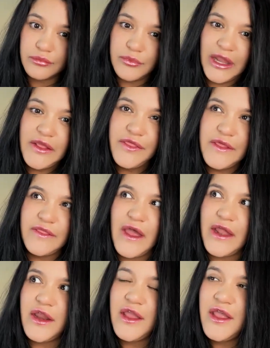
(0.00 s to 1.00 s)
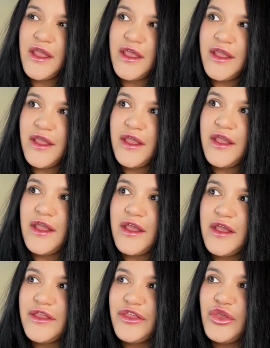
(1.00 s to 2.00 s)
anything that
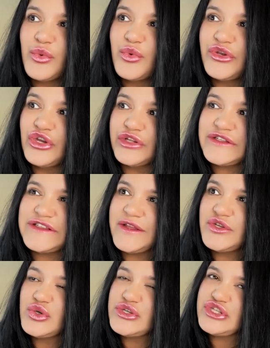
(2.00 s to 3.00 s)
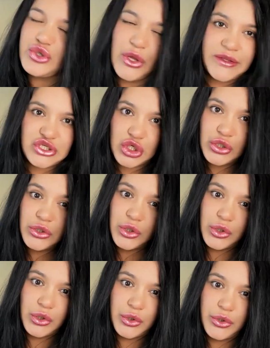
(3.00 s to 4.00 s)
you would not say to a stranger
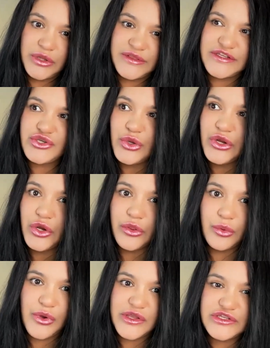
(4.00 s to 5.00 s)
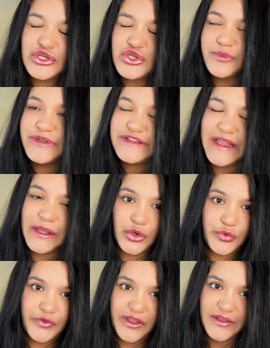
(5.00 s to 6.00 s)
in the street otherwise, you shouldn't be saying
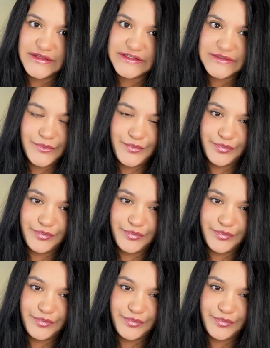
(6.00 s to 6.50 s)
on dates.